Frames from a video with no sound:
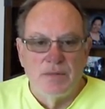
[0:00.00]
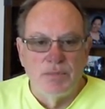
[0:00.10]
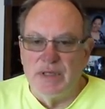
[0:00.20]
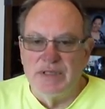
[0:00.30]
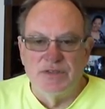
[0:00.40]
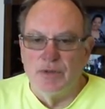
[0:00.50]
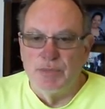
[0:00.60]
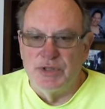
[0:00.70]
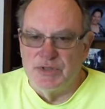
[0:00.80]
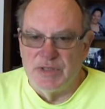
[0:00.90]
Please don't
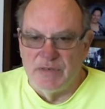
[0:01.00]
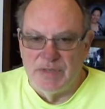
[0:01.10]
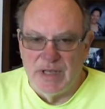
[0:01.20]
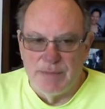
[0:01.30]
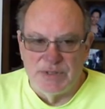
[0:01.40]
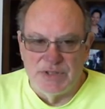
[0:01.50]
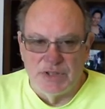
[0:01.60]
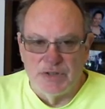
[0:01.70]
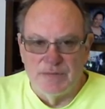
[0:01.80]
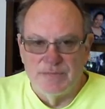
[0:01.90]
put yourself in that
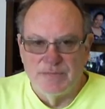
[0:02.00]
position.